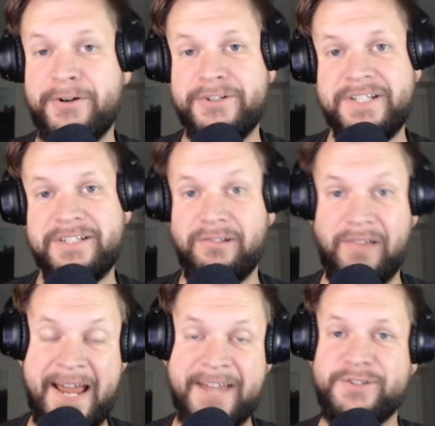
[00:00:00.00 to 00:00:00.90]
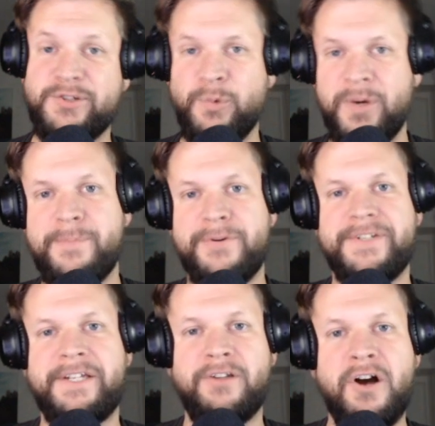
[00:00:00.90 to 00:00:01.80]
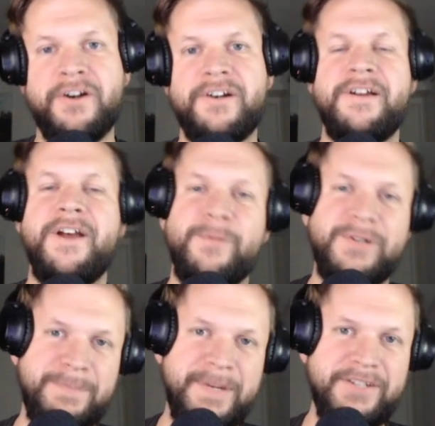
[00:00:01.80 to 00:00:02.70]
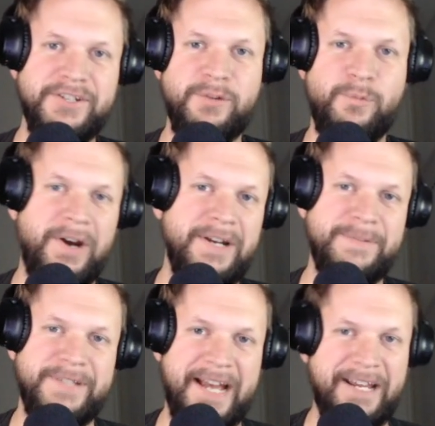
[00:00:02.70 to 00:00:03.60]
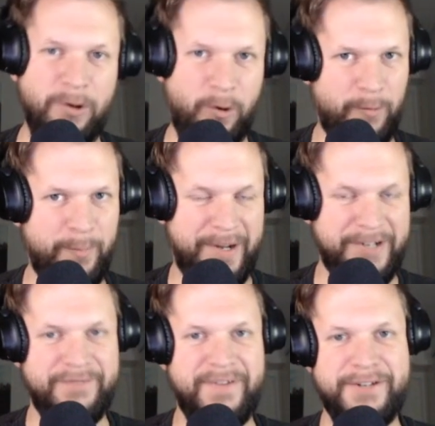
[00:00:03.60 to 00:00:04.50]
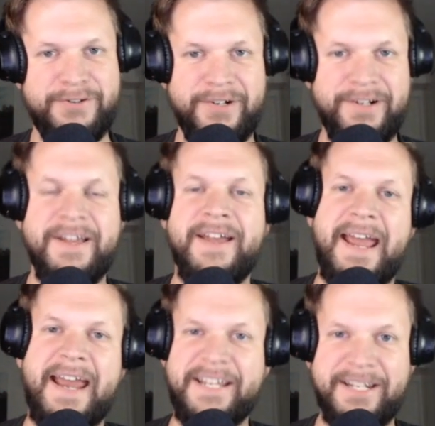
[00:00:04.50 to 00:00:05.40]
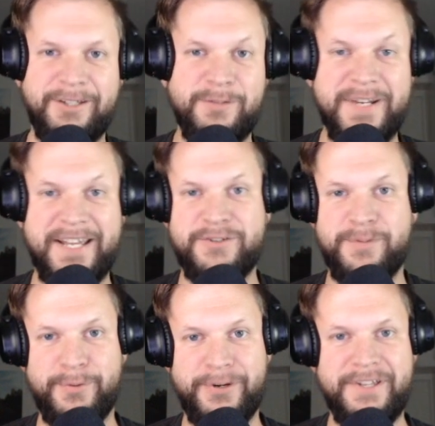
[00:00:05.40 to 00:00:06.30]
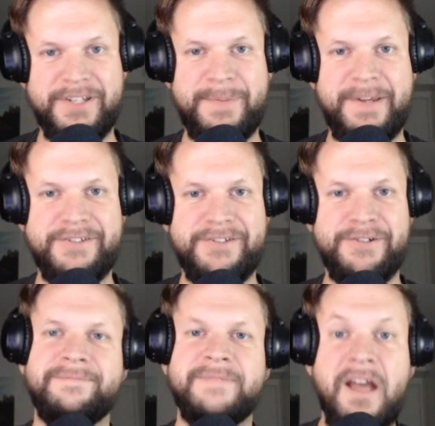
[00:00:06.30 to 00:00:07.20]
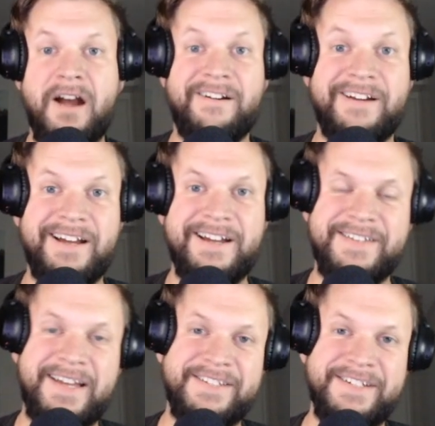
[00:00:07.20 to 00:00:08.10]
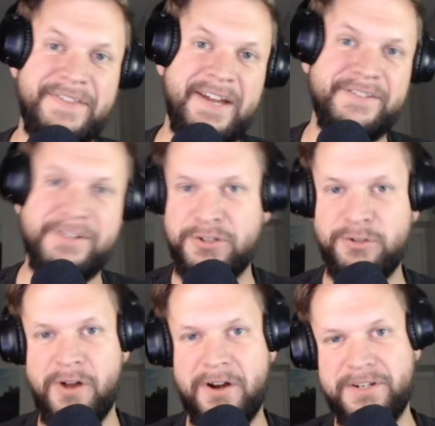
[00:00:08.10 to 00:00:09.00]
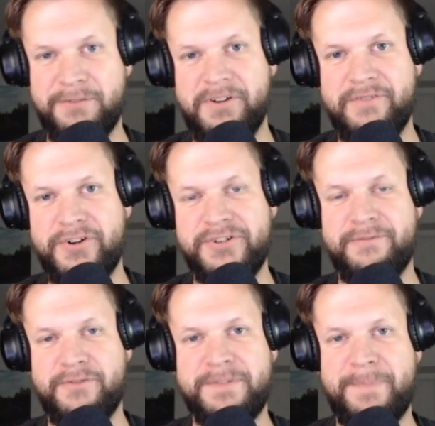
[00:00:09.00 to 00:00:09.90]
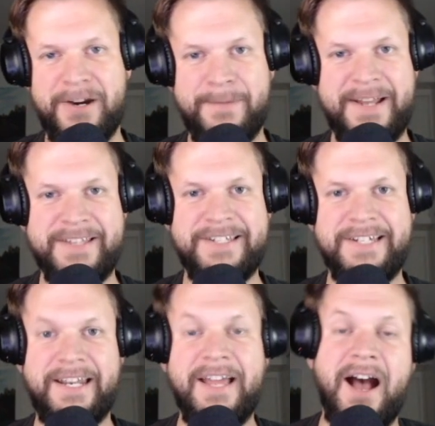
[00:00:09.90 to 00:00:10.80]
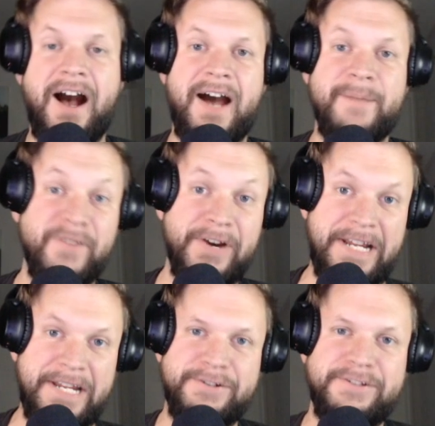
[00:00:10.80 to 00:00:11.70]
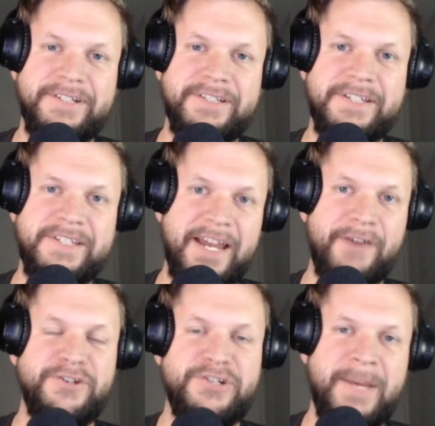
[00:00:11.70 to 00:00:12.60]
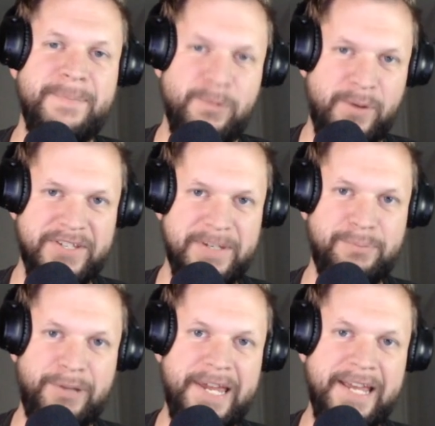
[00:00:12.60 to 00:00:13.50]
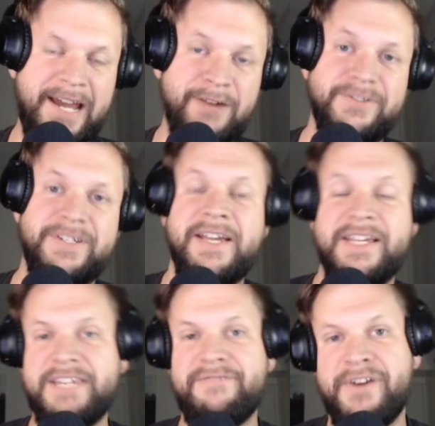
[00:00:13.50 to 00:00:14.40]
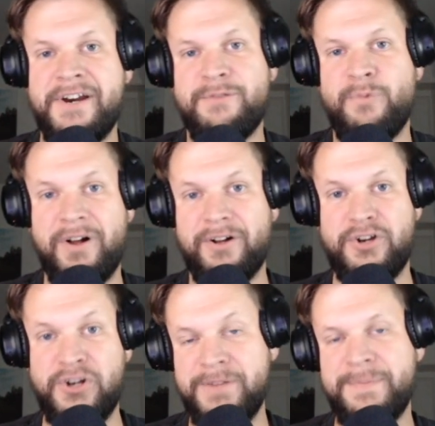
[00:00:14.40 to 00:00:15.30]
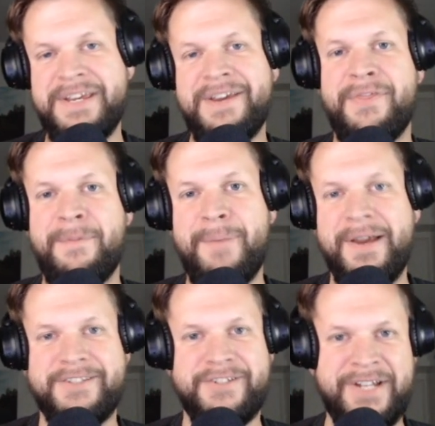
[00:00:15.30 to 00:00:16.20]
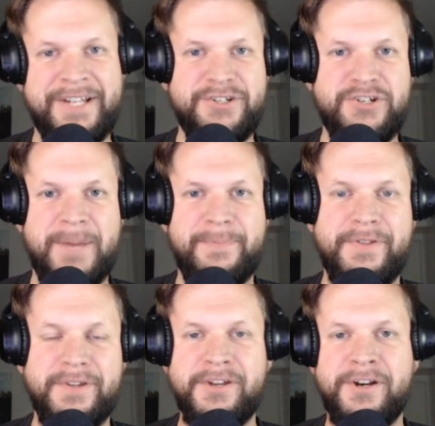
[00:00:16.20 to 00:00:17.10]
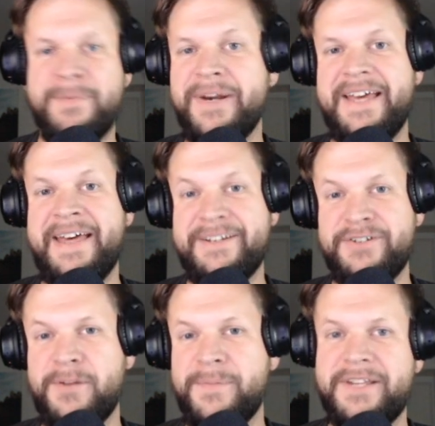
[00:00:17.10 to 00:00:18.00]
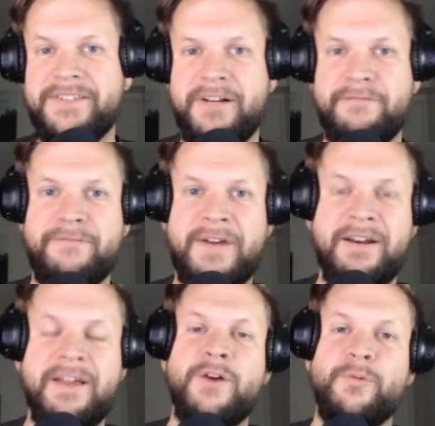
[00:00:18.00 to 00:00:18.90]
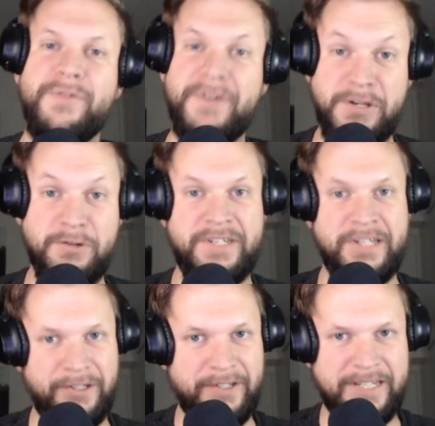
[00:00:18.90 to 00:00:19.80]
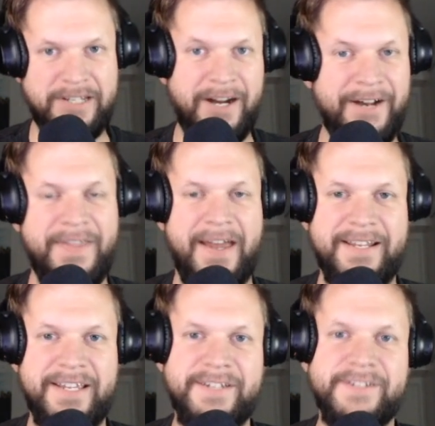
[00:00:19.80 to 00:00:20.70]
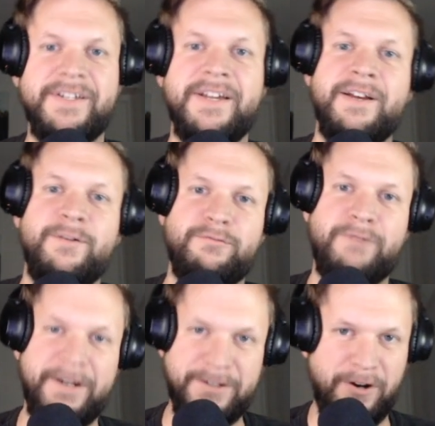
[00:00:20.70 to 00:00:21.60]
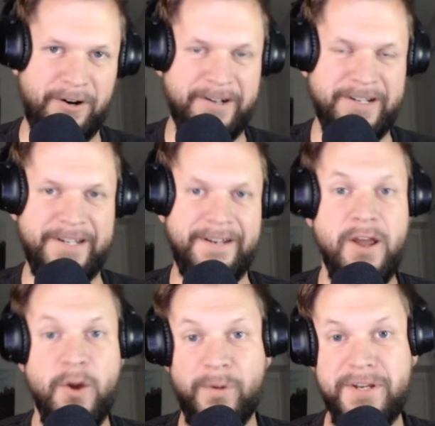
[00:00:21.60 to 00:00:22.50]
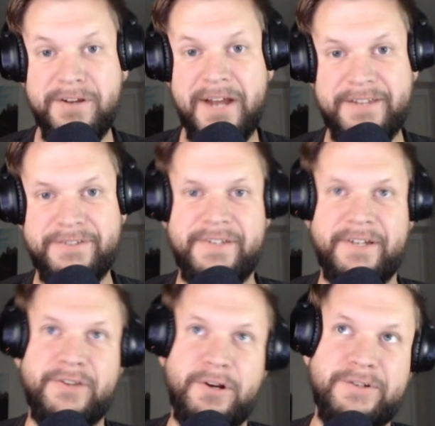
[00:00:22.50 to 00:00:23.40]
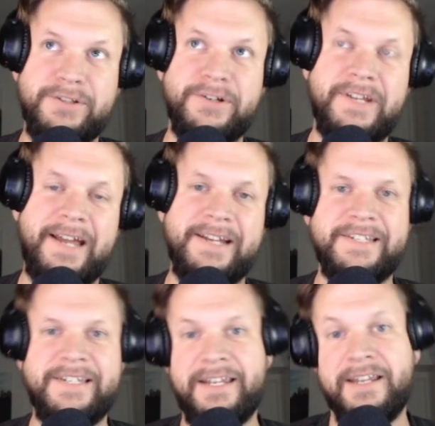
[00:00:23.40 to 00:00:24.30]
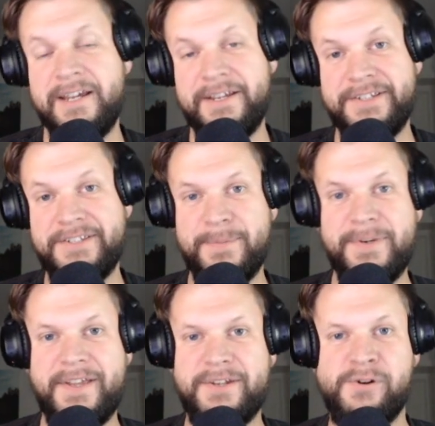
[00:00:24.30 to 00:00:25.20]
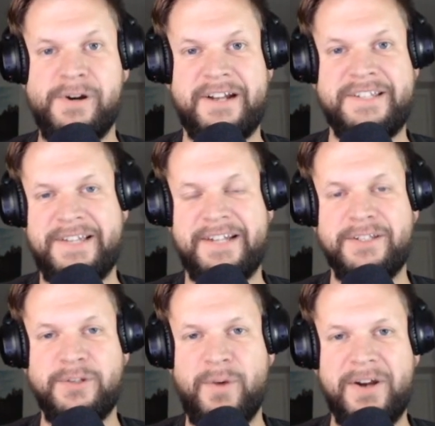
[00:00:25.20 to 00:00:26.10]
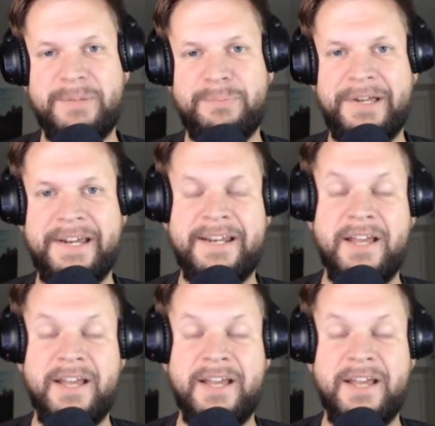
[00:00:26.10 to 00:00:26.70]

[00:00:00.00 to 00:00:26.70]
stings last 20% longer, which means you can wind up stacking a whole bunch of extra and get a little bit extra breathing space too. Alright guys, that's it. That's the too long didn't read version for Spider-Man's kit. I'm very interested to see how this champion winds up playing out. He very well could be the best science champ year, but that is going to be a tough fight with a utility god that is Red Guardian. What do you guys think though, just looking at his kit? Is this somebody that you're excited to wind up playing?